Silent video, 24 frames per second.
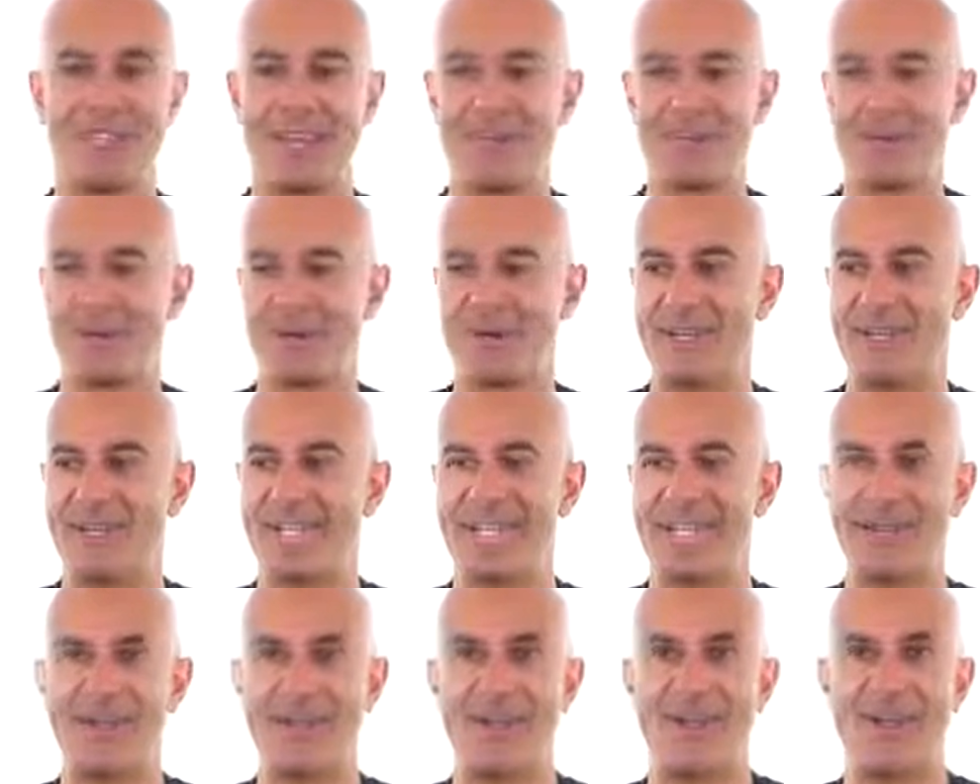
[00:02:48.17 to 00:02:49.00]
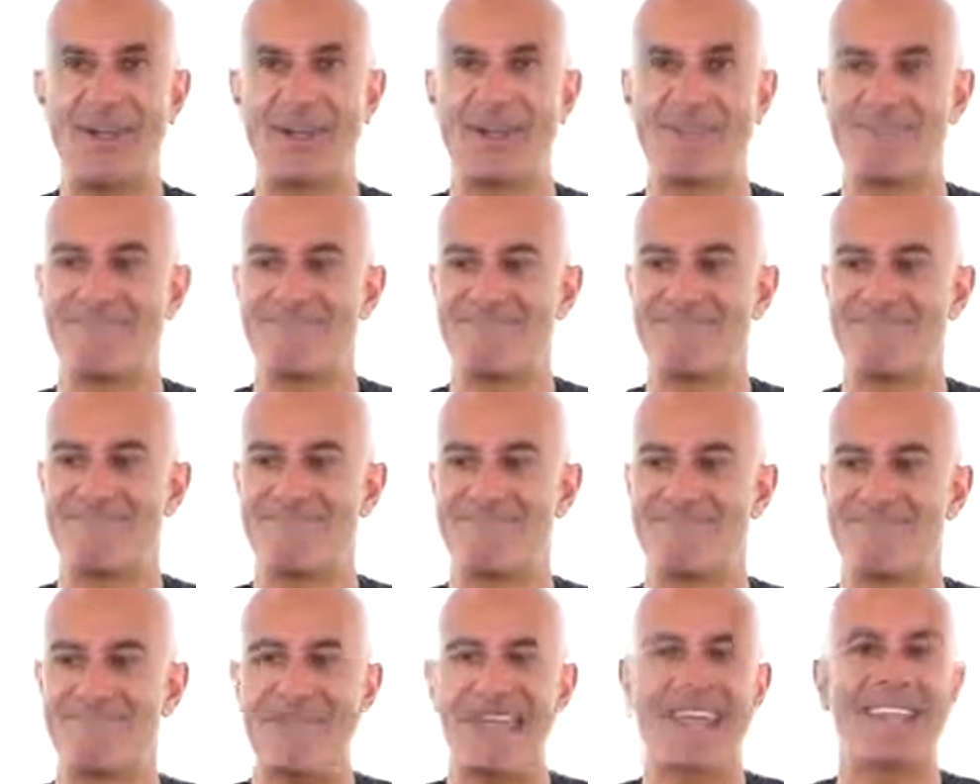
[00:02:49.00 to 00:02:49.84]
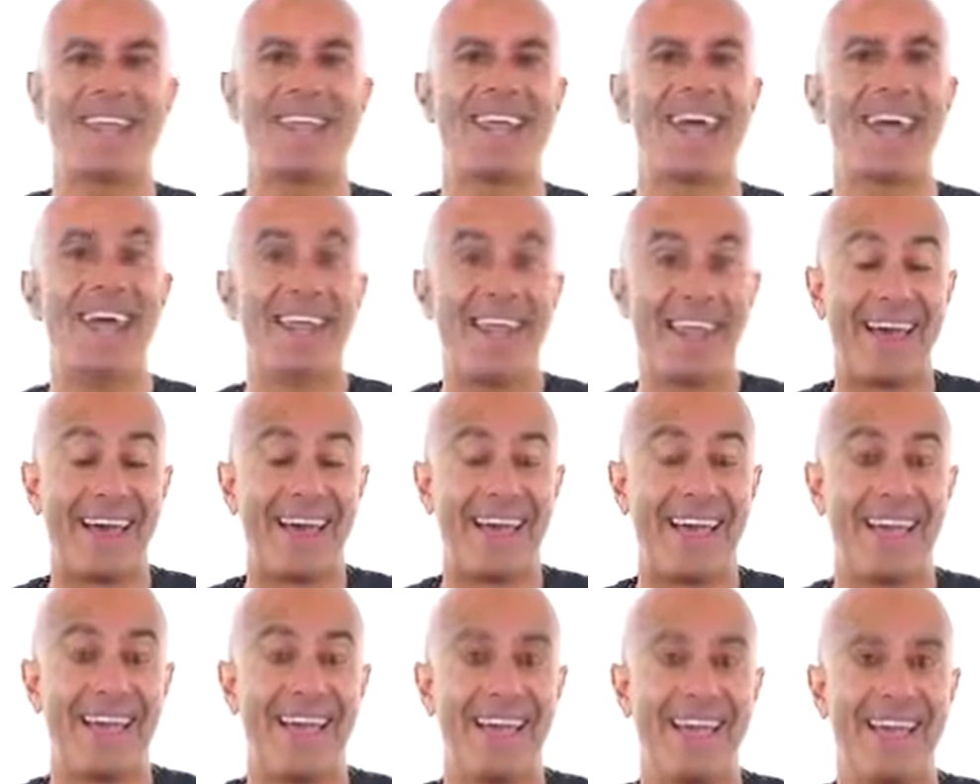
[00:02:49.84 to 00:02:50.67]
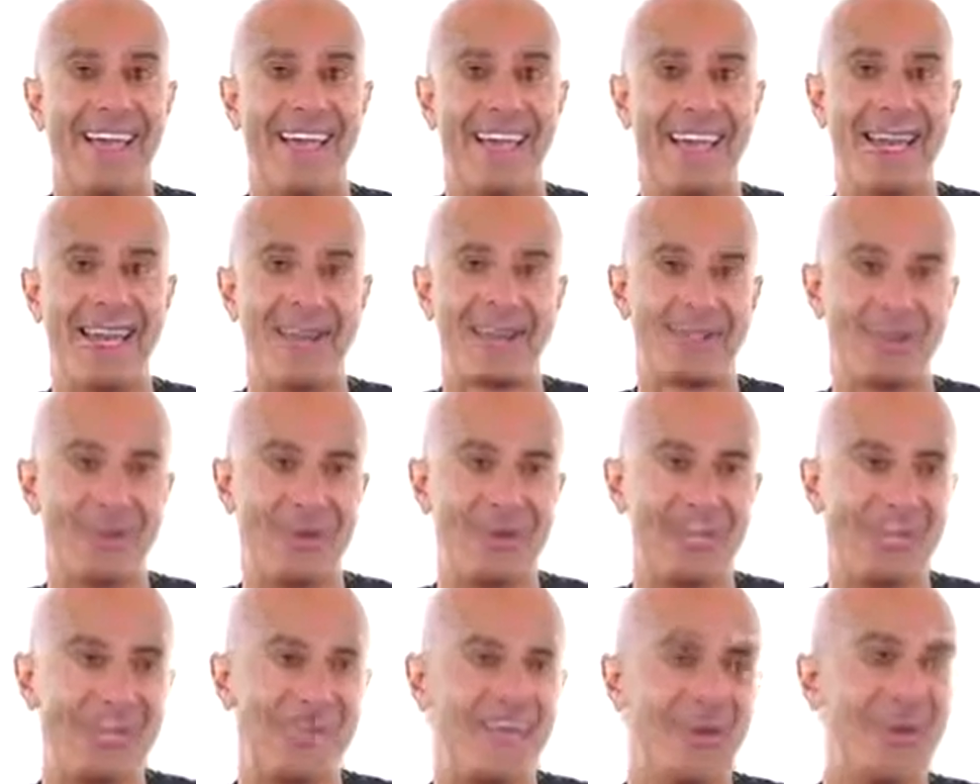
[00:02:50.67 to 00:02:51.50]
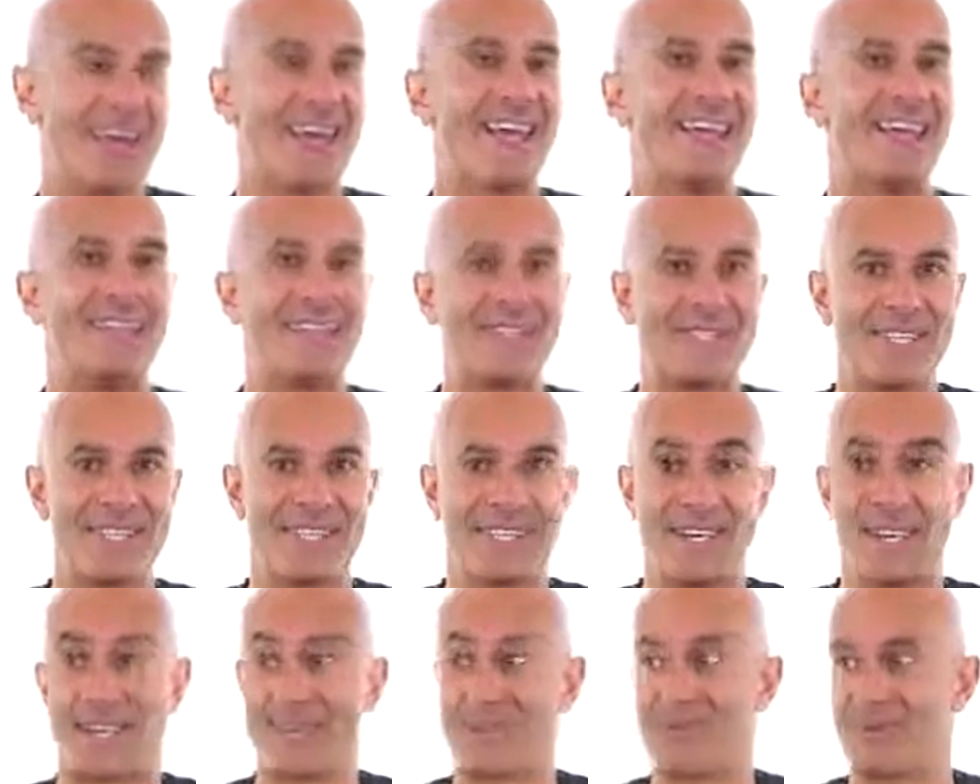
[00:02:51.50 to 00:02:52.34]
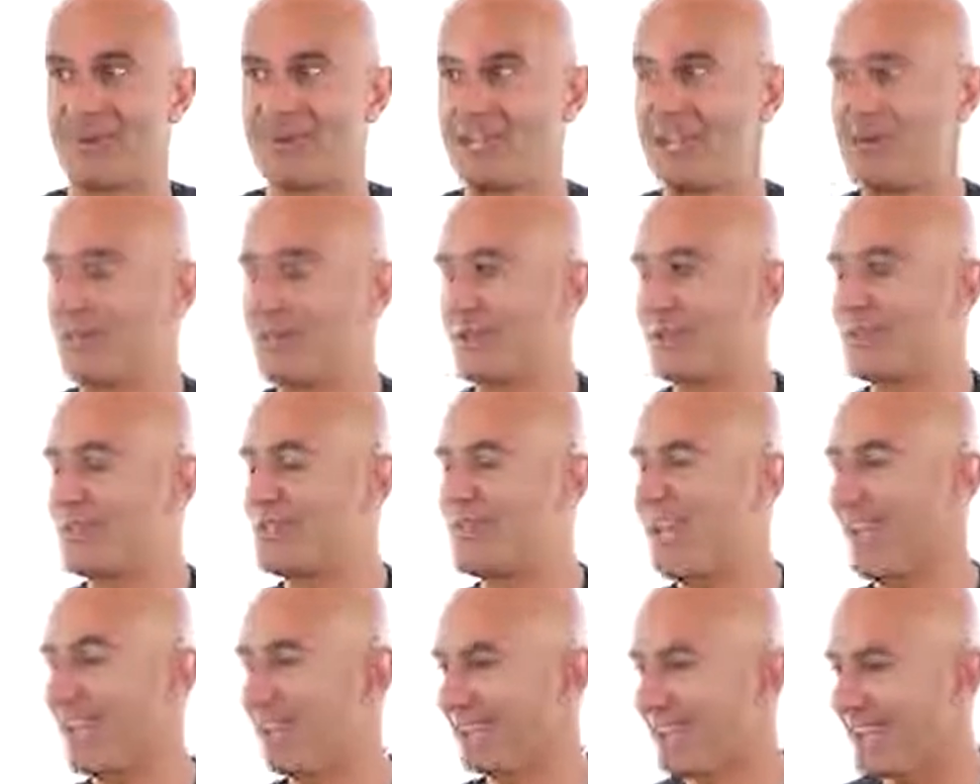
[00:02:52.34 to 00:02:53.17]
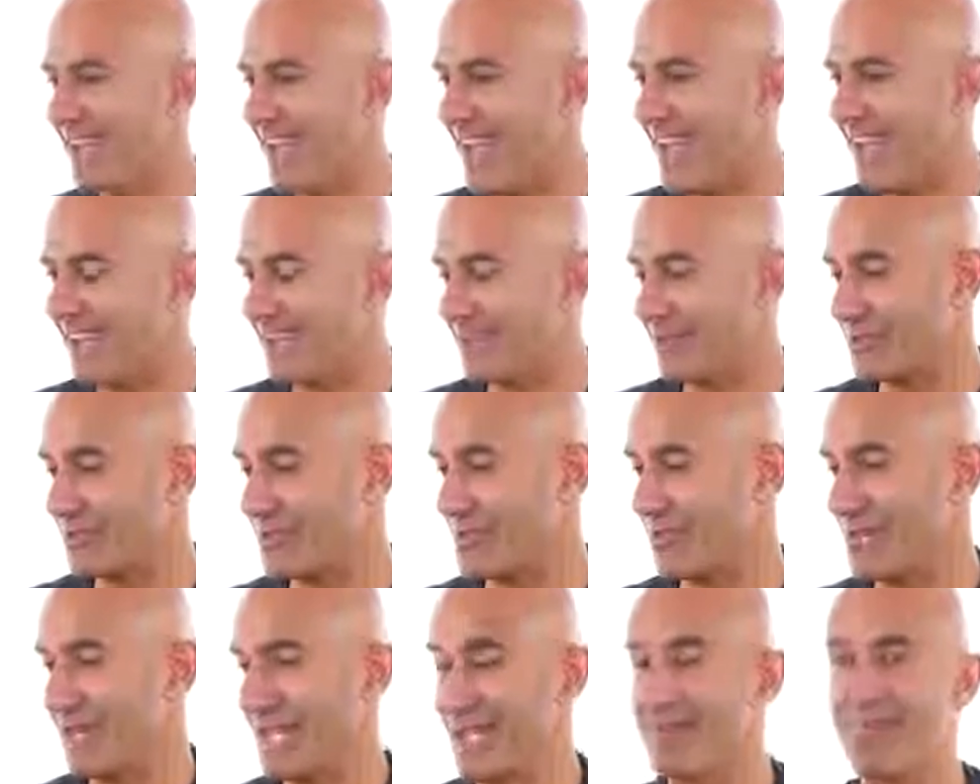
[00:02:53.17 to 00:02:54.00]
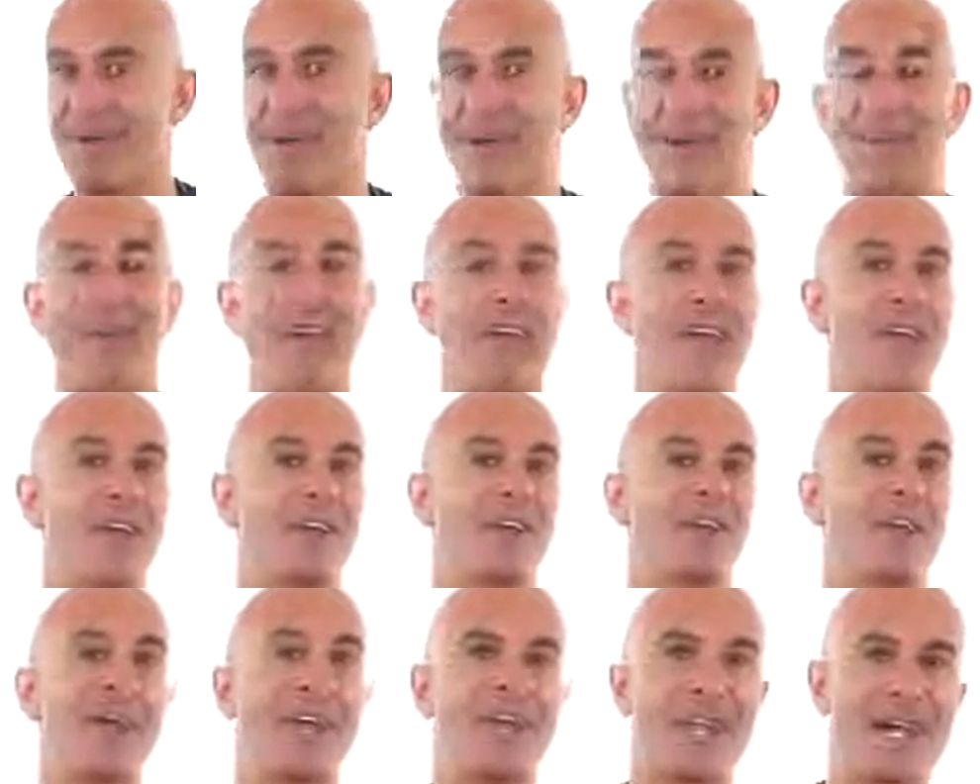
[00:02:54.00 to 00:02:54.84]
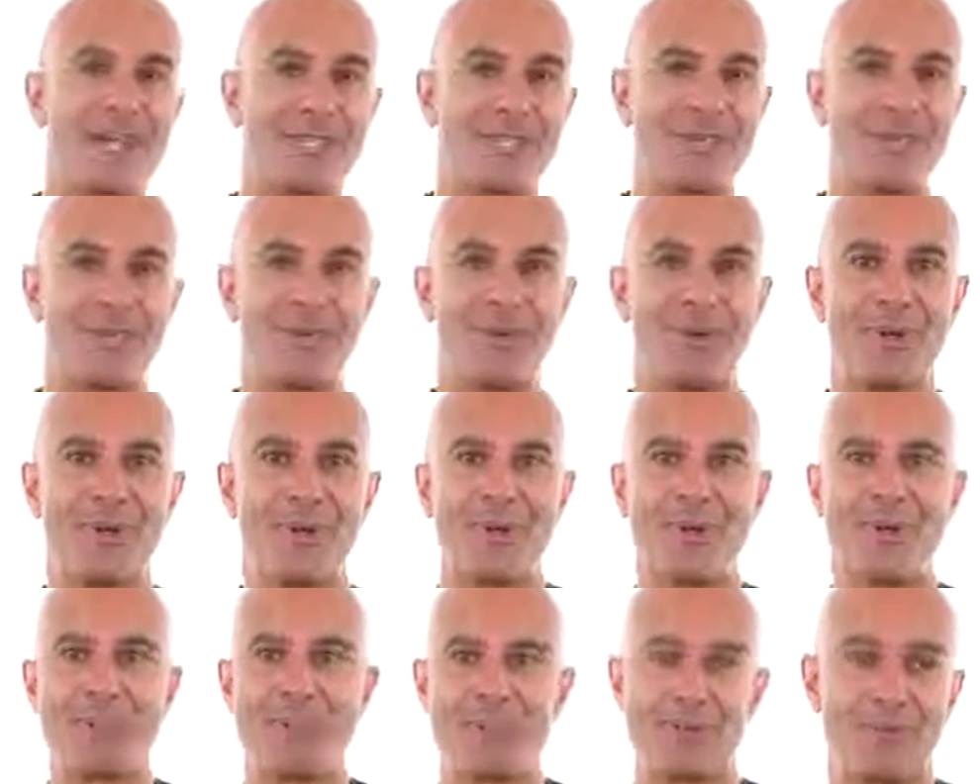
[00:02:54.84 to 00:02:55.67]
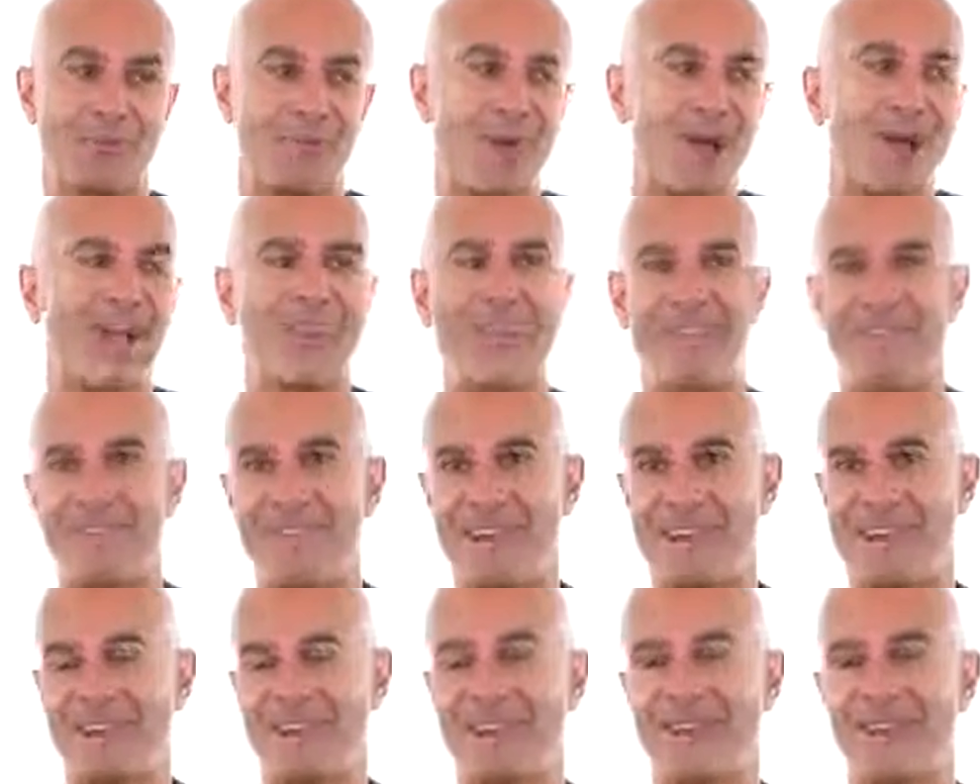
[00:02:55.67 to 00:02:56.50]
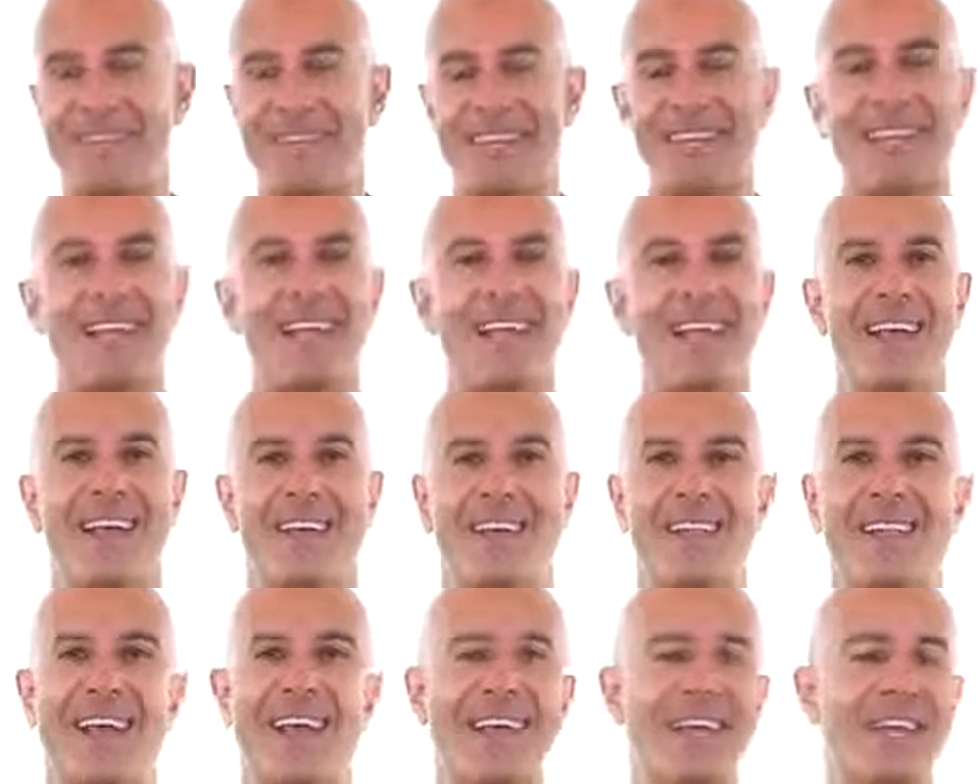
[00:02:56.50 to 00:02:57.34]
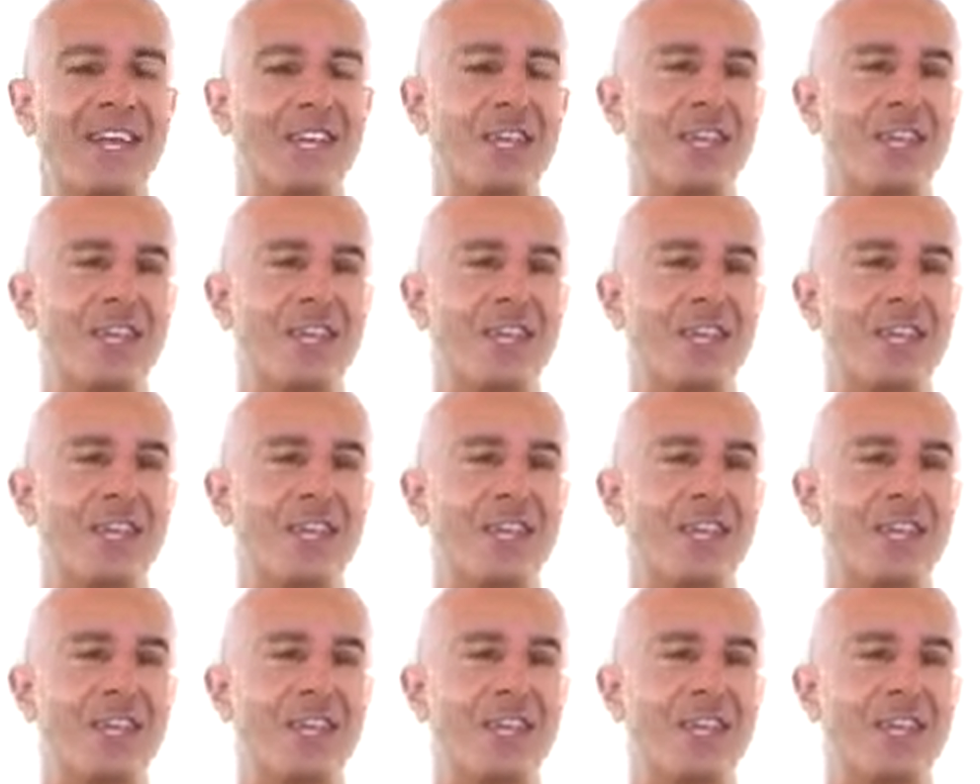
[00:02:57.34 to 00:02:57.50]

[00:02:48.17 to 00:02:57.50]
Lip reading: I was reading about Mandela and I was reading about Edison and I was reading about JFK and I was reading about great entrepreneurs and Rockefeller, and that had a